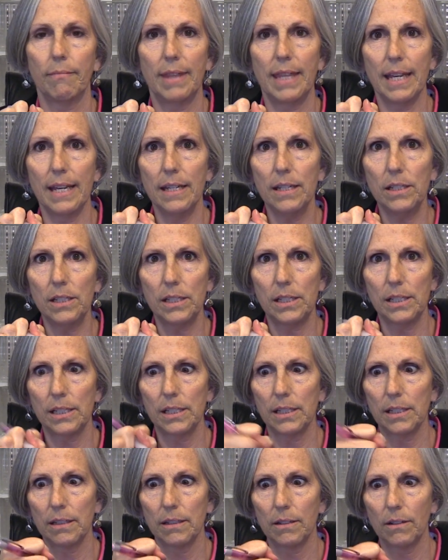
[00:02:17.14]

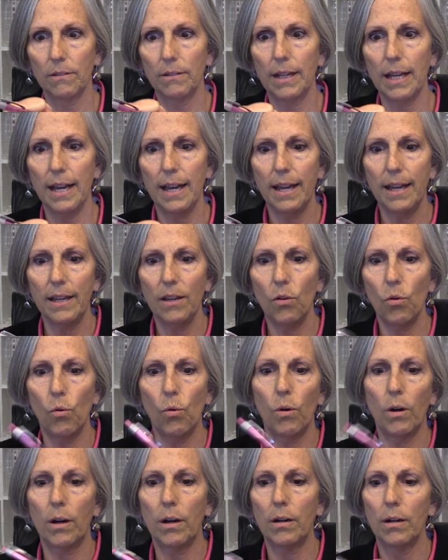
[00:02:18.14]
this, okay,
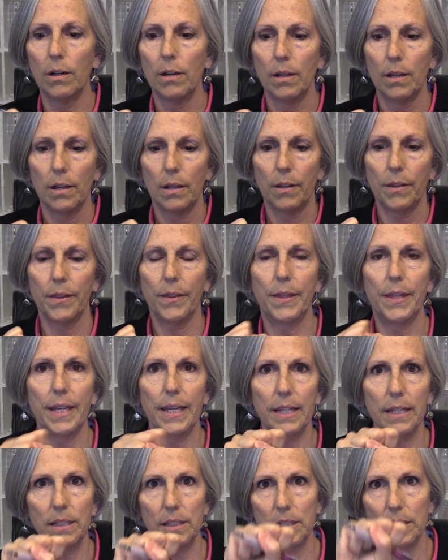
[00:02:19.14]
or
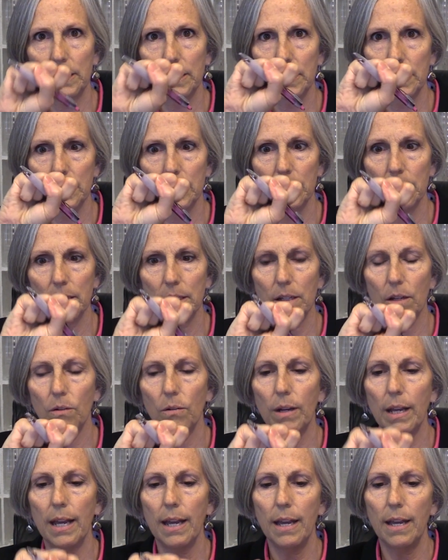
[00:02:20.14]
this,
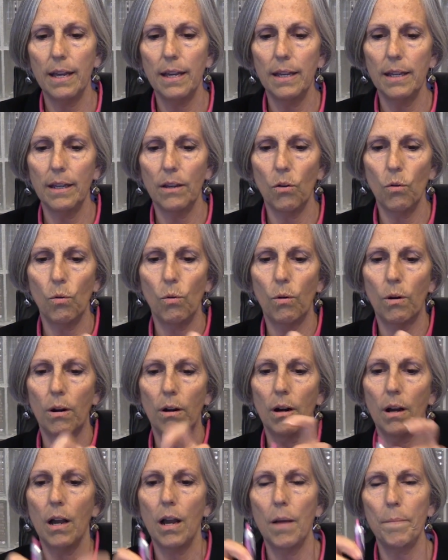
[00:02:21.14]
okay,
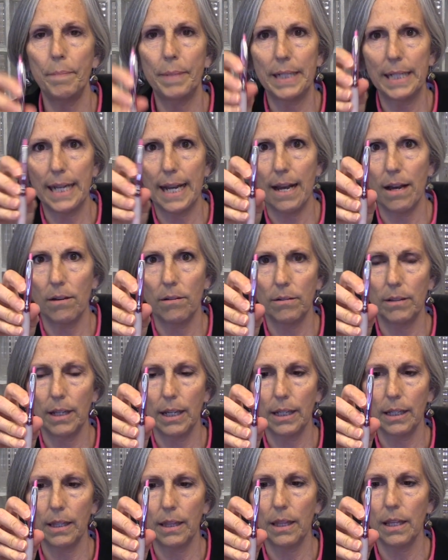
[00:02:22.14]
or up and down
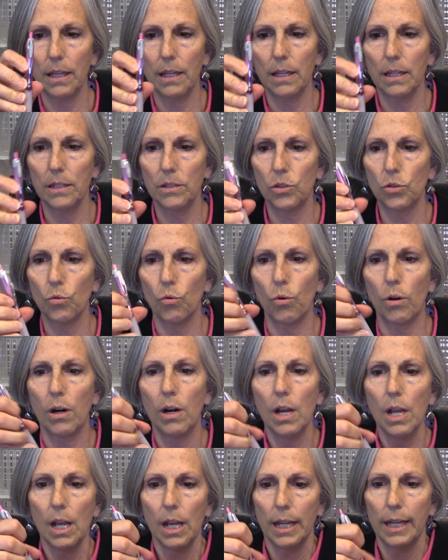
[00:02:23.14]
like this,
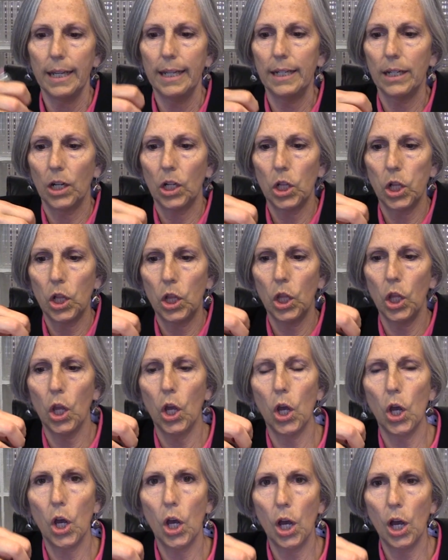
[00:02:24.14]
or in a
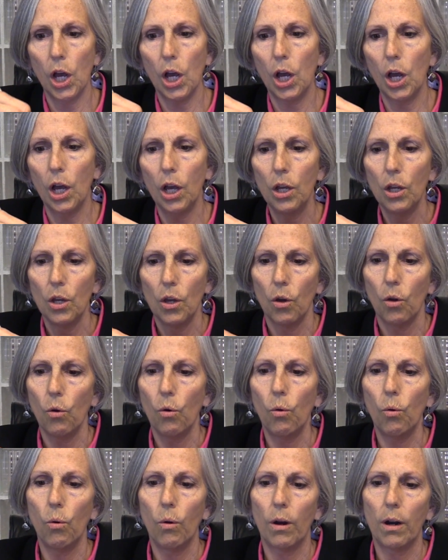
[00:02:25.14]
claw,
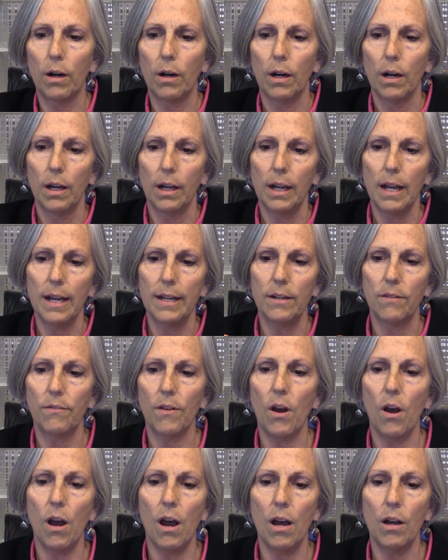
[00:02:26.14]
or kind of
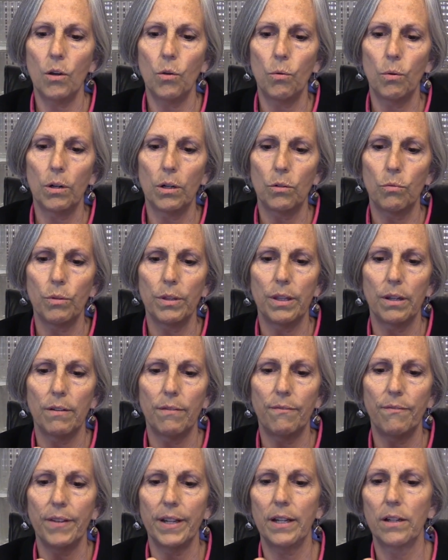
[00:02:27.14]
awkward with our
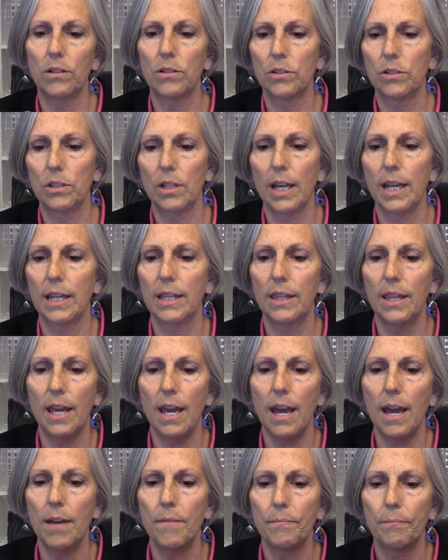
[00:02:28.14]
fingers like
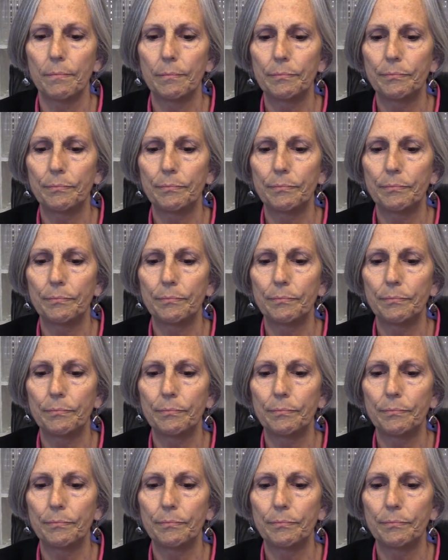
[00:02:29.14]
that,